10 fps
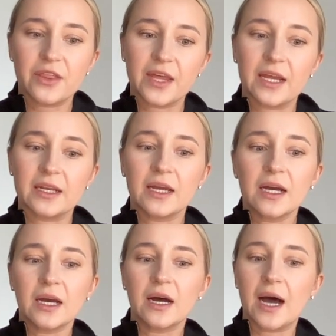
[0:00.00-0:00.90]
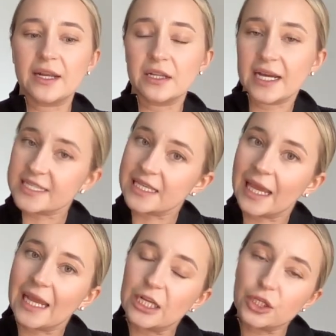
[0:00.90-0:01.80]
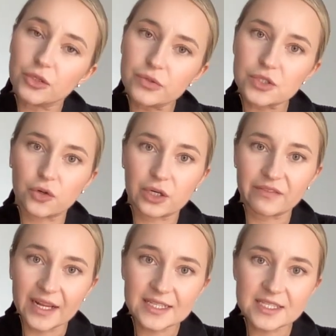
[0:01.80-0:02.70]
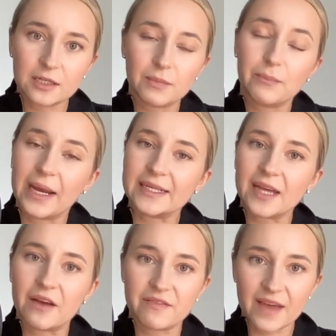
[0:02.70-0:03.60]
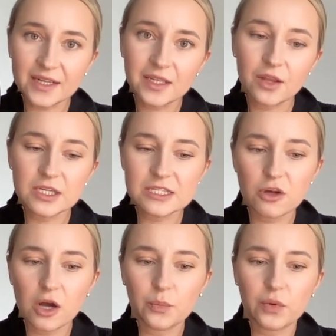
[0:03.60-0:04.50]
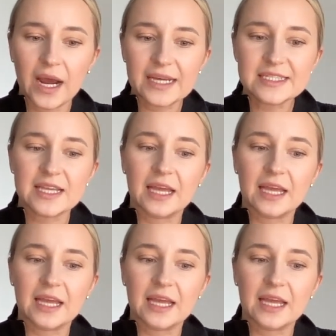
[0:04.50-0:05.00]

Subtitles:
then analyzing any news or events that might affect the stock price,